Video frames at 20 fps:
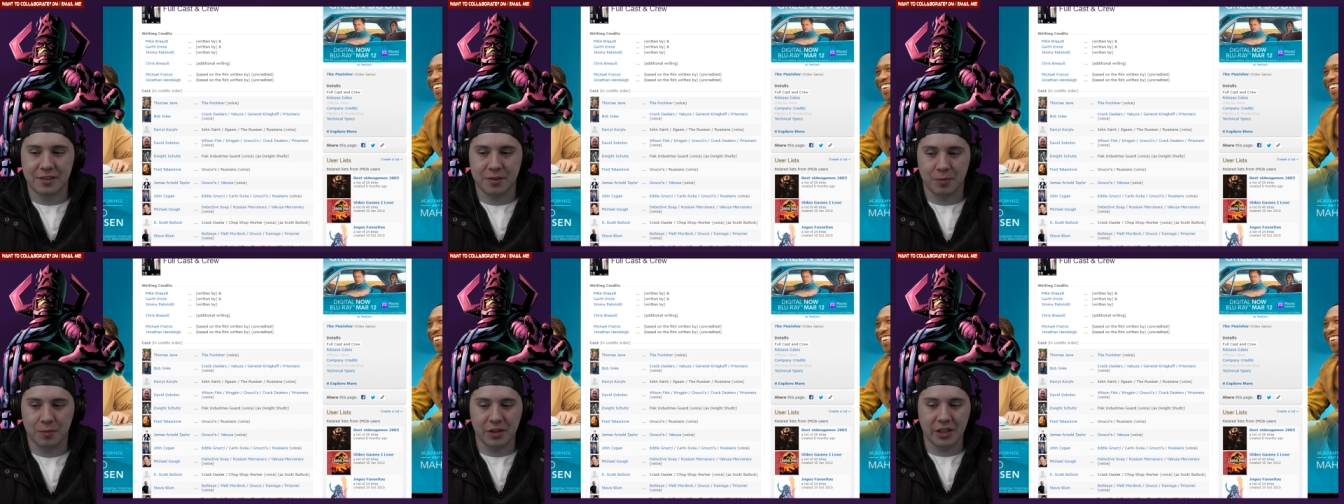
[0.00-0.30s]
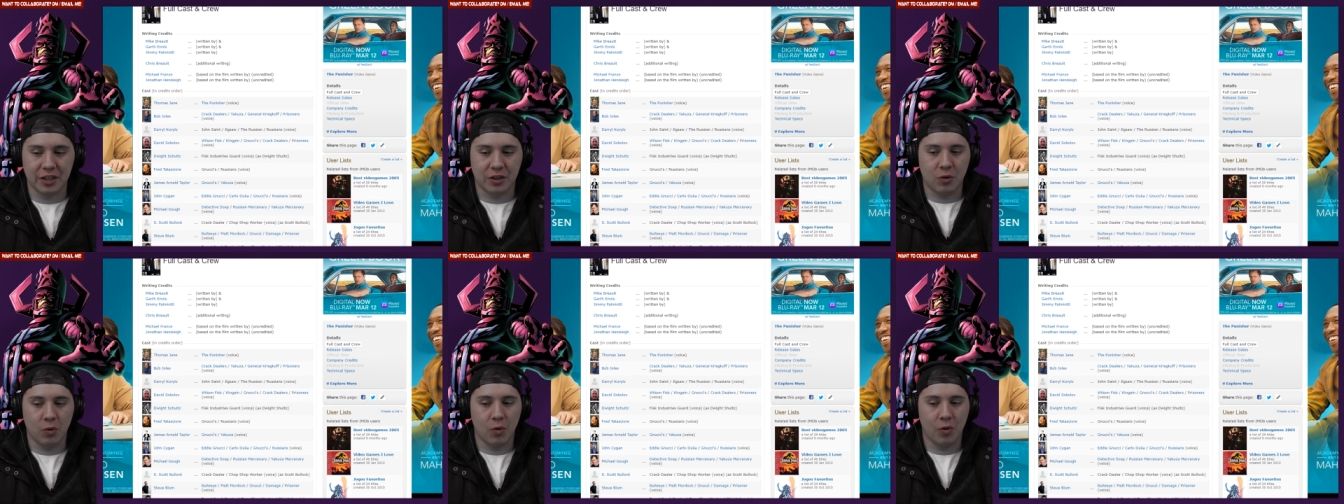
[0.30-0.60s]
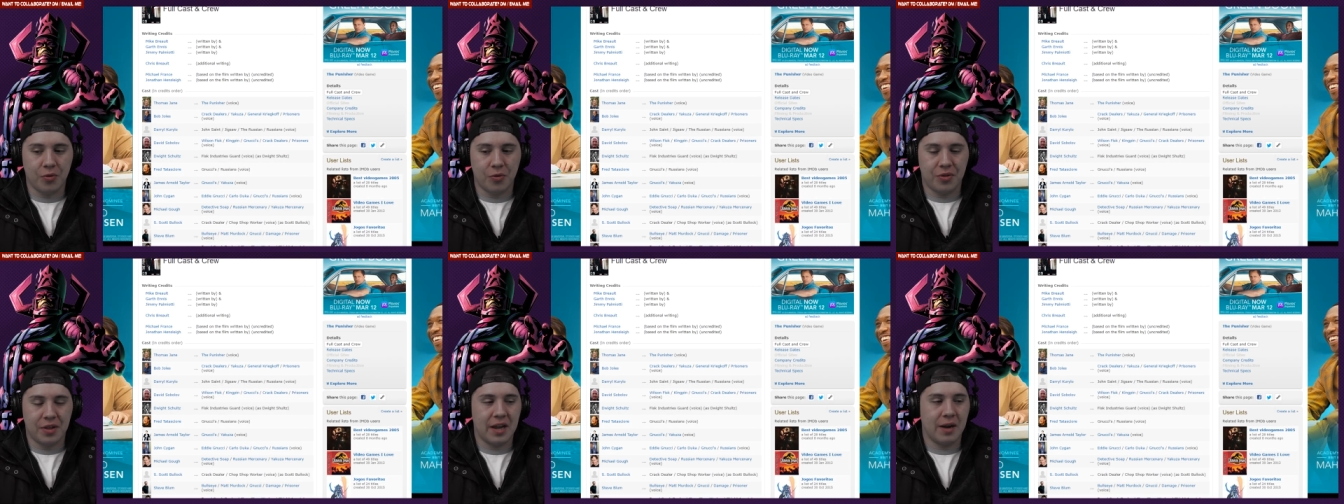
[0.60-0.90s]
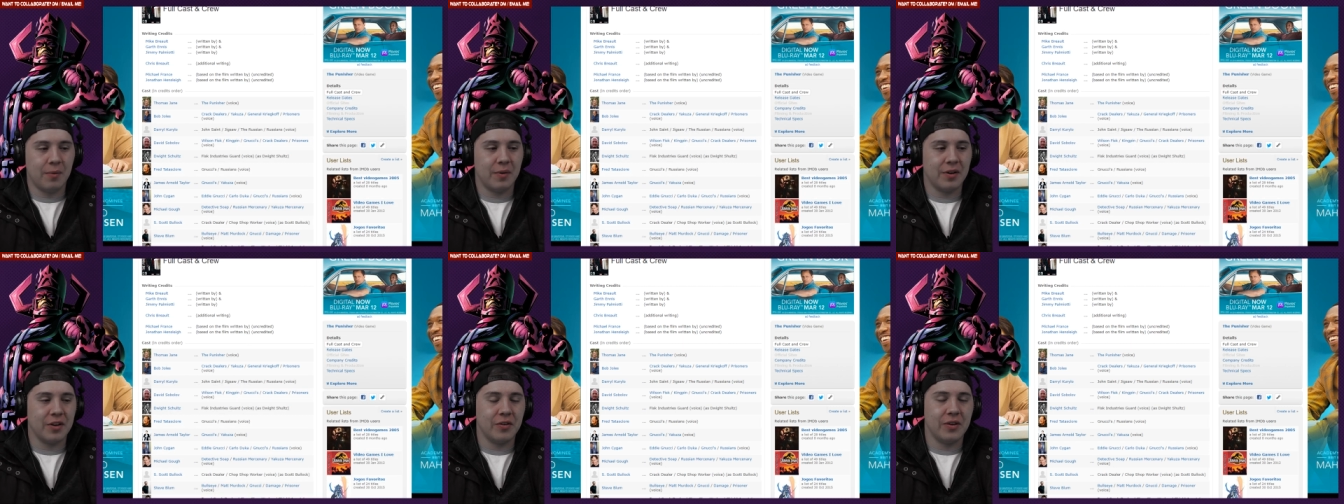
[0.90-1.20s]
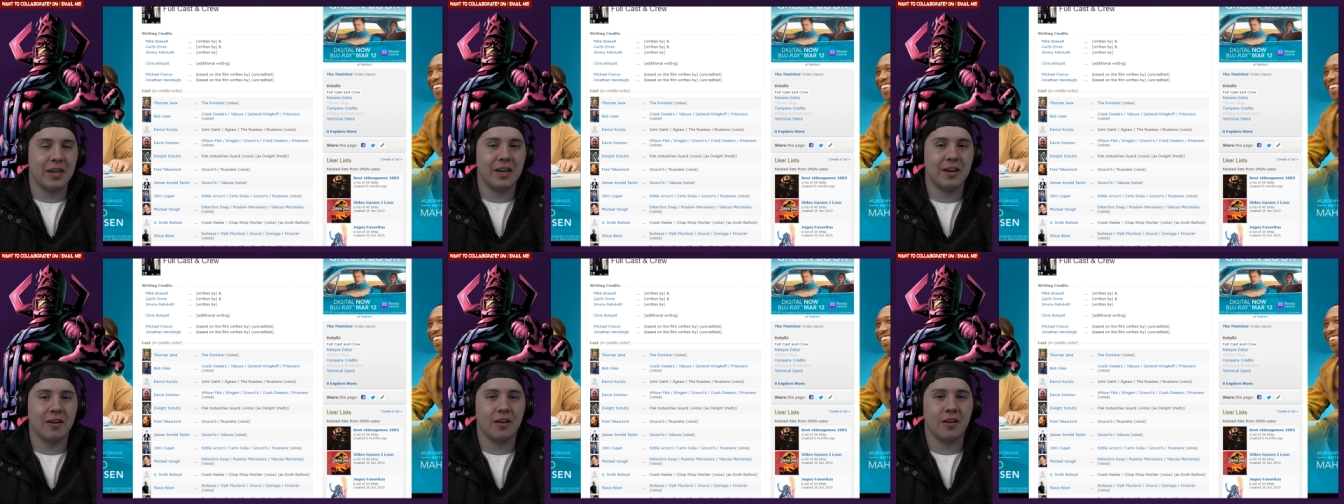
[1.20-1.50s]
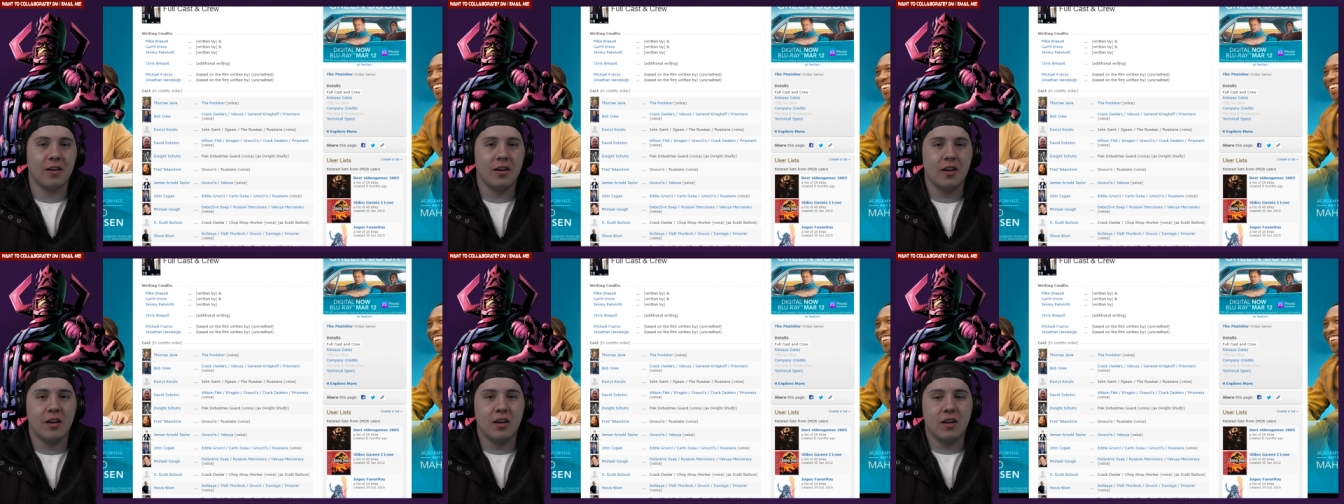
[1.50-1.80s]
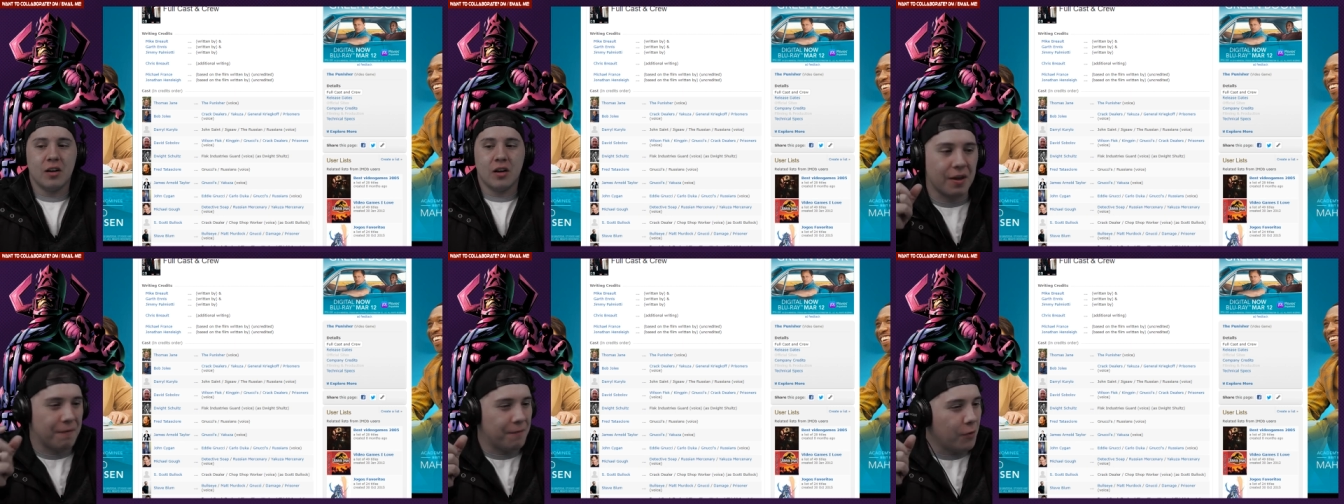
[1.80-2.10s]
it's a really cool thing when you hear
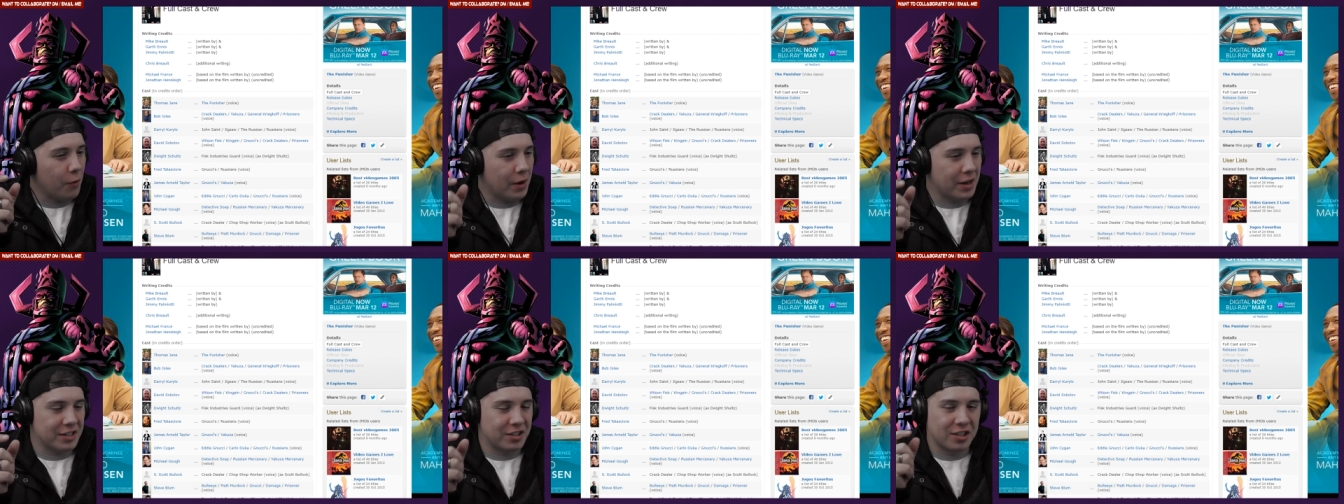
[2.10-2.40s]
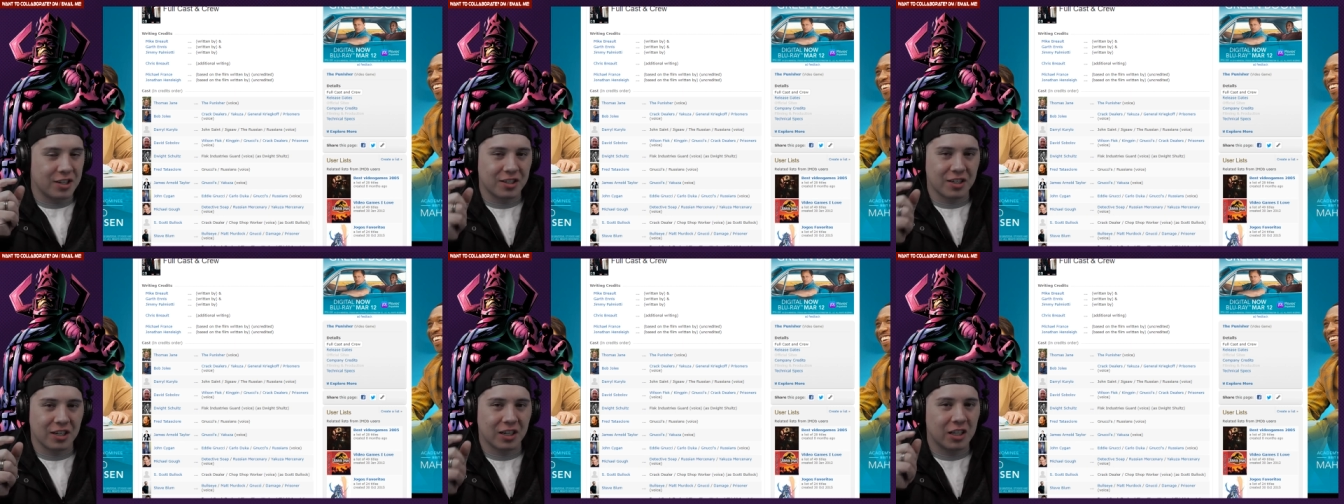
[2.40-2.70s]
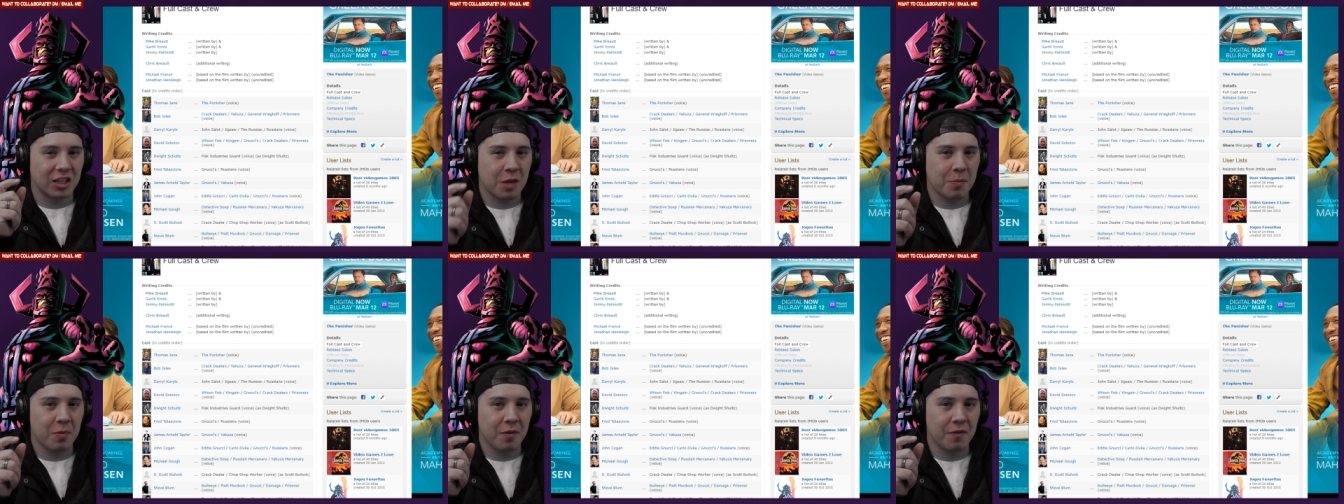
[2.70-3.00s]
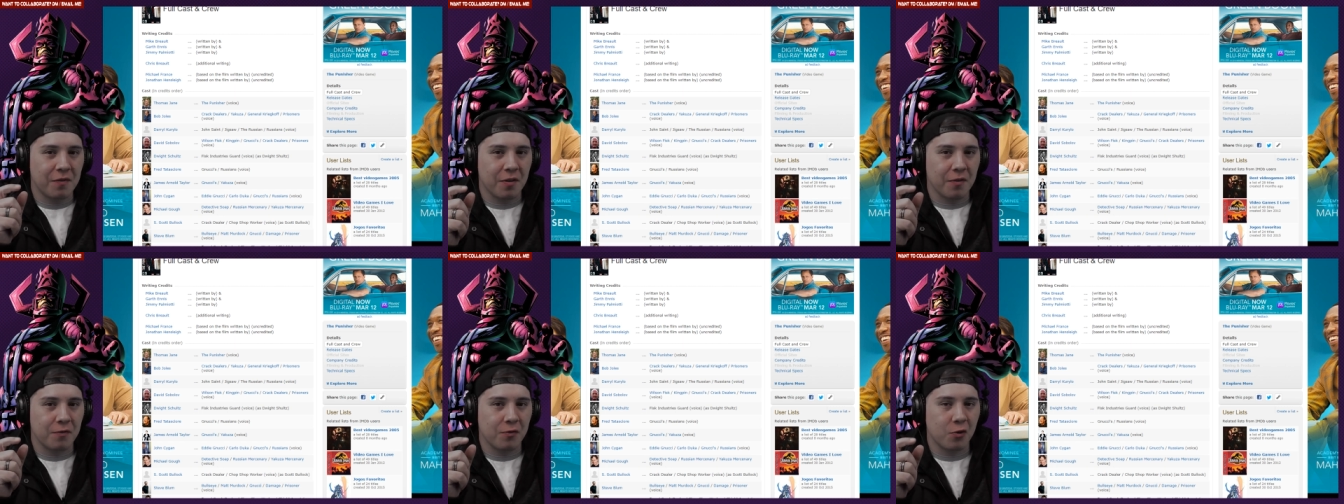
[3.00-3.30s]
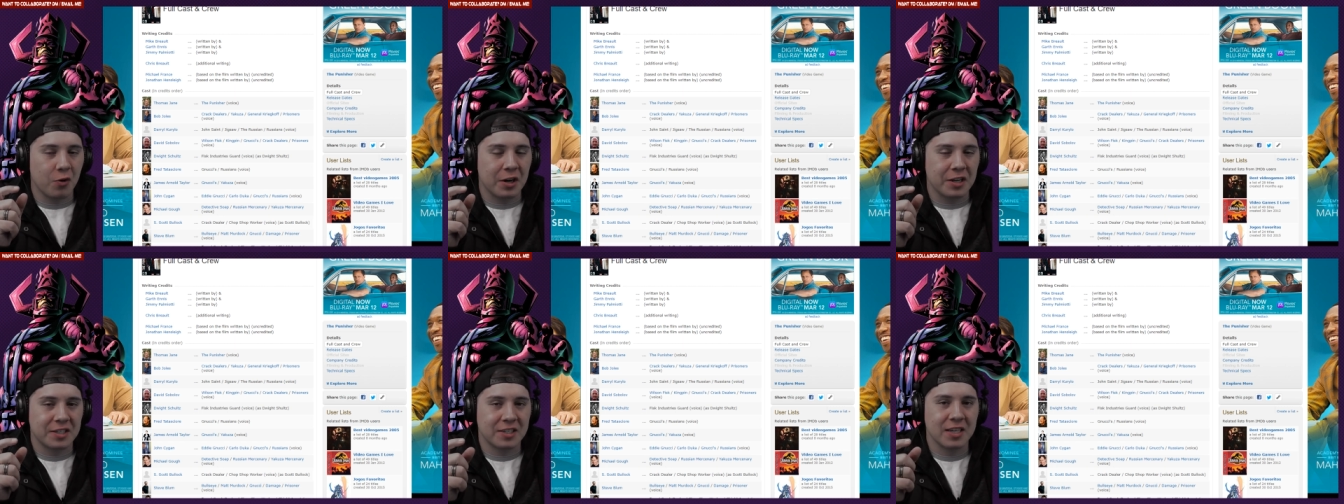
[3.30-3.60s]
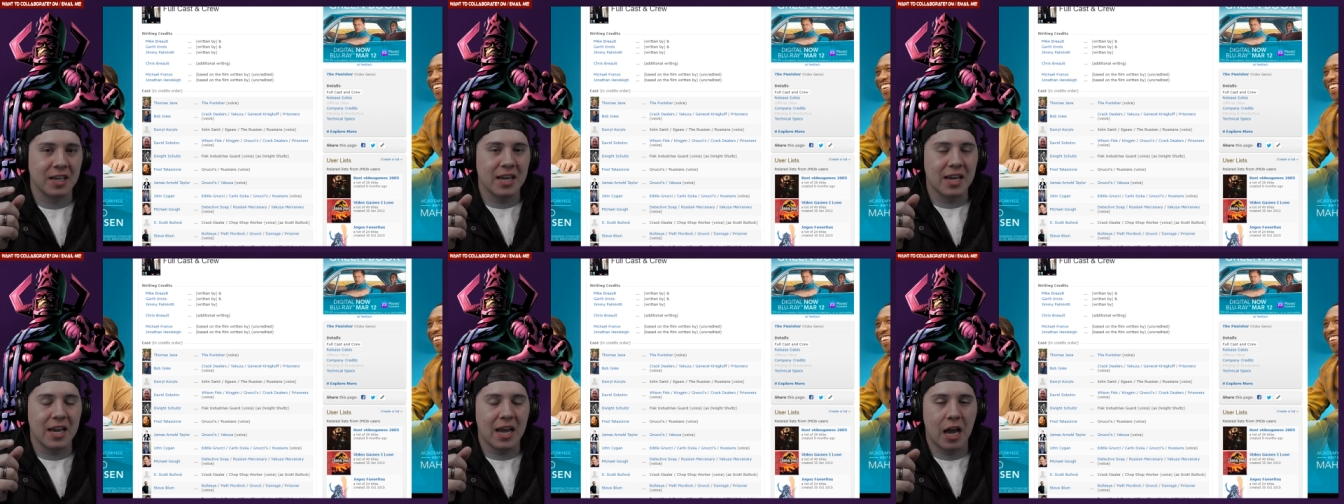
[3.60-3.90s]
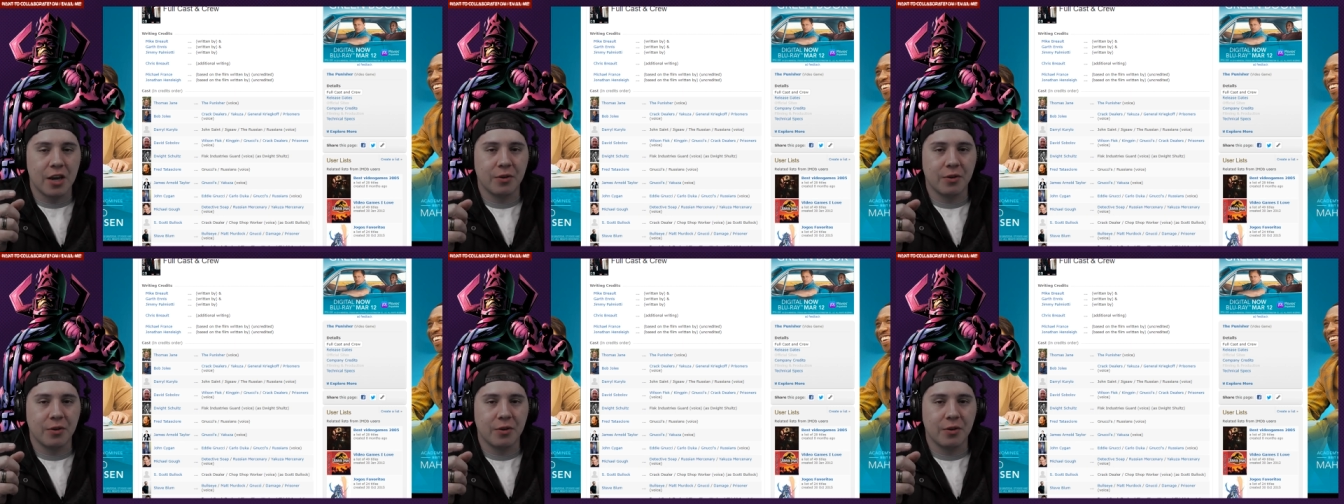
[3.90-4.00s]
the voice, just a clip of the voice,